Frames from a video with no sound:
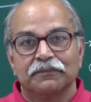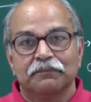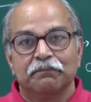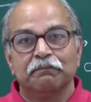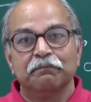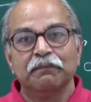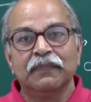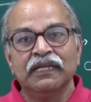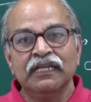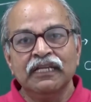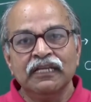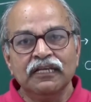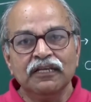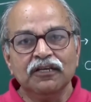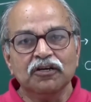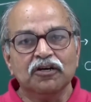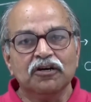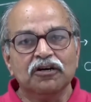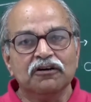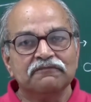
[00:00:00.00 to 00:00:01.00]

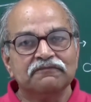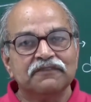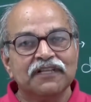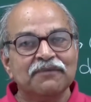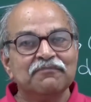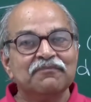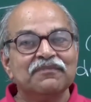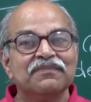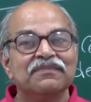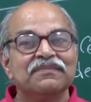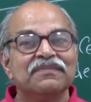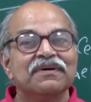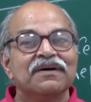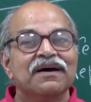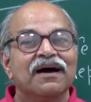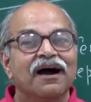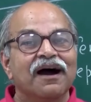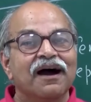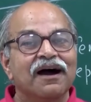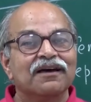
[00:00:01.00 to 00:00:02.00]
many of them
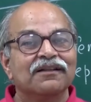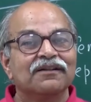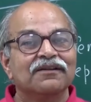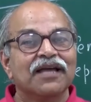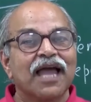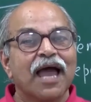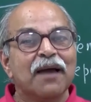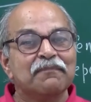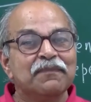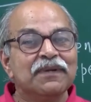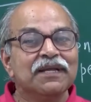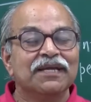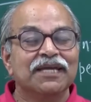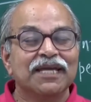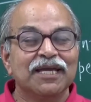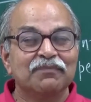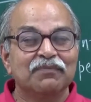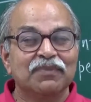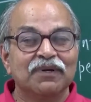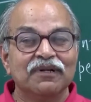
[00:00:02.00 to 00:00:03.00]
are
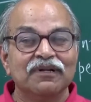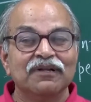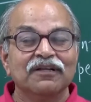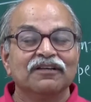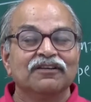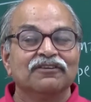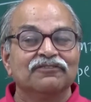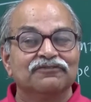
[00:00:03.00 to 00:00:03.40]
applicable